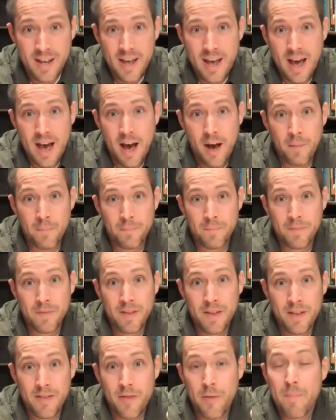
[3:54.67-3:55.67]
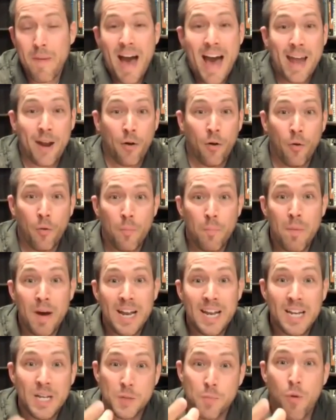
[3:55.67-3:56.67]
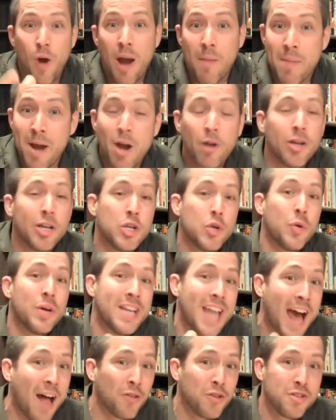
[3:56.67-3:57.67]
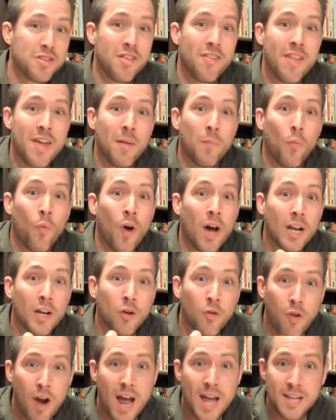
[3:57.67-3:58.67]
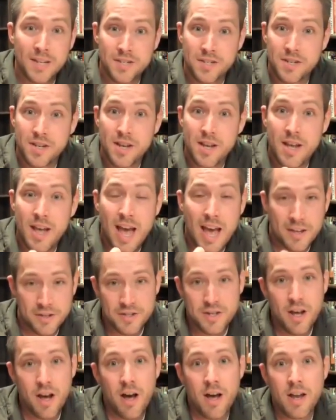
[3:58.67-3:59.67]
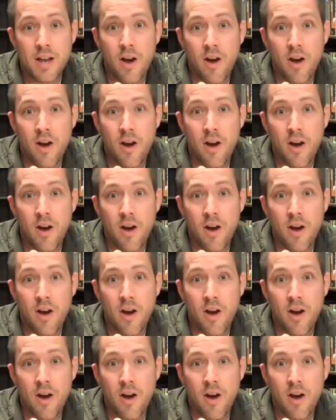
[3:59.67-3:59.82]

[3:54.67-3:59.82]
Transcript: Um, the battle, but it is primarily to announce to them what Christ has done